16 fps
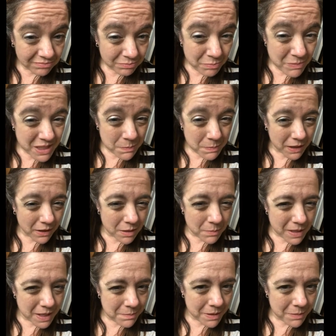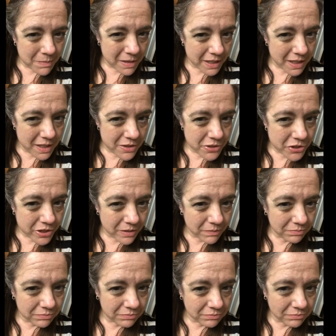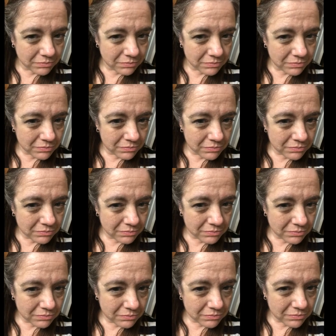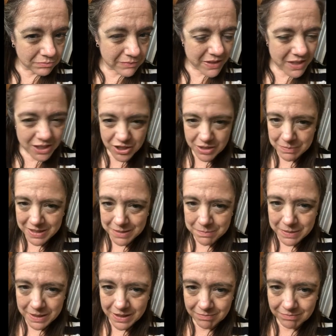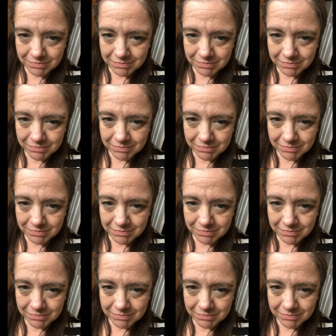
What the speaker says: Miss Spingler might be my age. I think she might be.